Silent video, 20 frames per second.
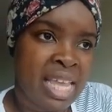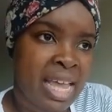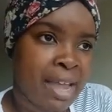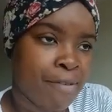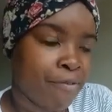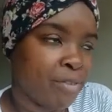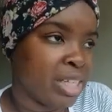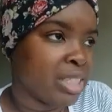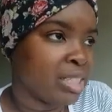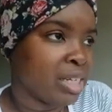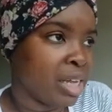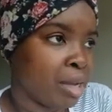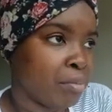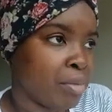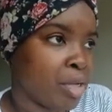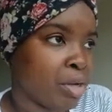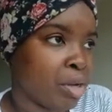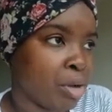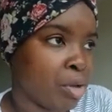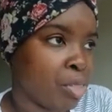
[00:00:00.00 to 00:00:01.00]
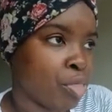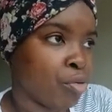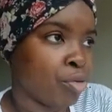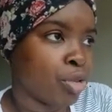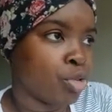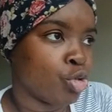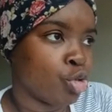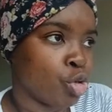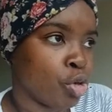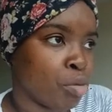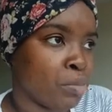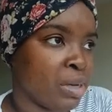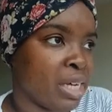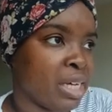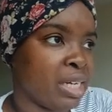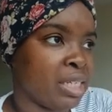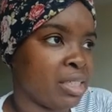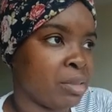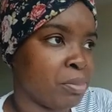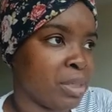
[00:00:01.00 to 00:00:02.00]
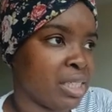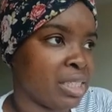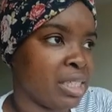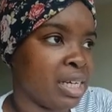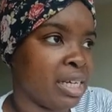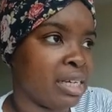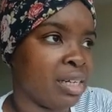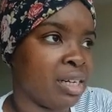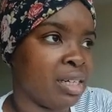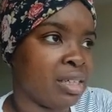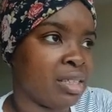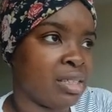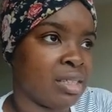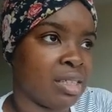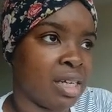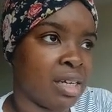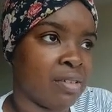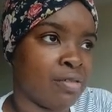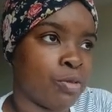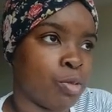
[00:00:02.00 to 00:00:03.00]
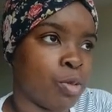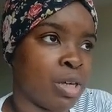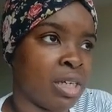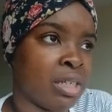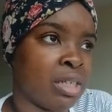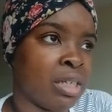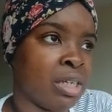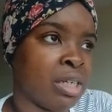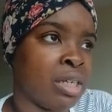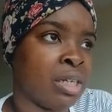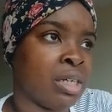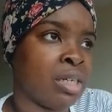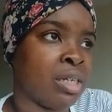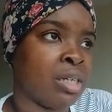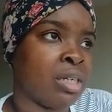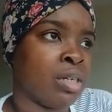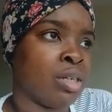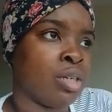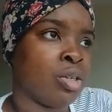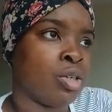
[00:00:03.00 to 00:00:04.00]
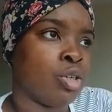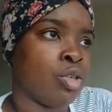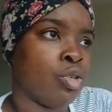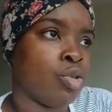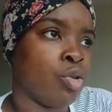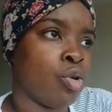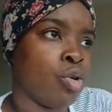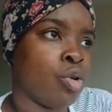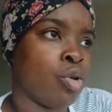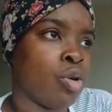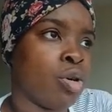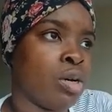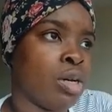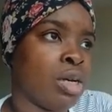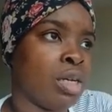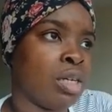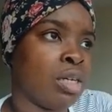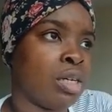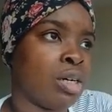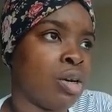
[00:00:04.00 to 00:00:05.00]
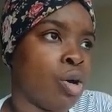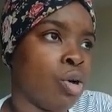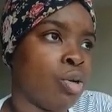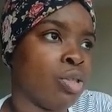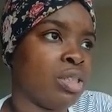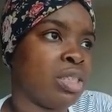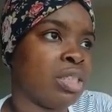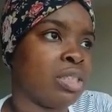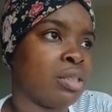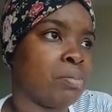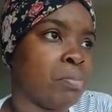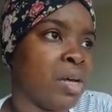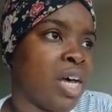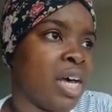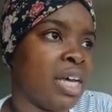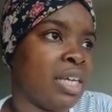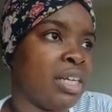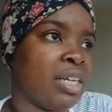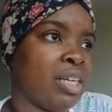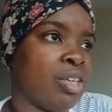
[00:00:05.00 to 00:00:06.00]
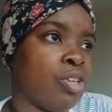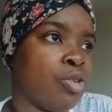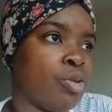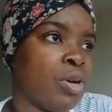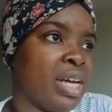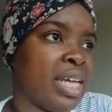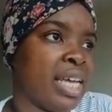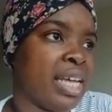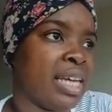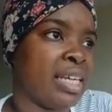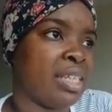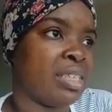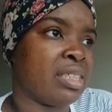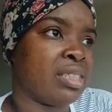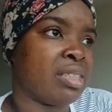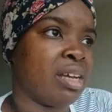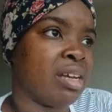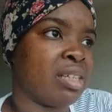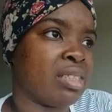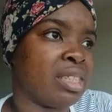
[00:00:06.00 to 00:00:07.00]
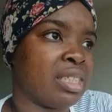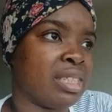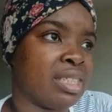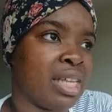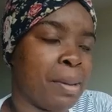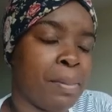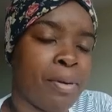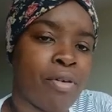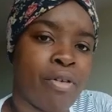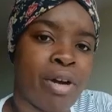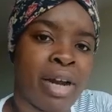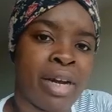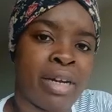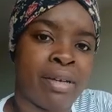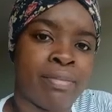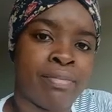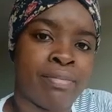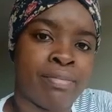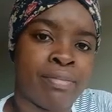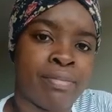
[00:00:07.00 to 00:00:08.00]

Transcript: Every time you go through a trauma, and especially an undeserved one, your conscious mind and your id start to separate.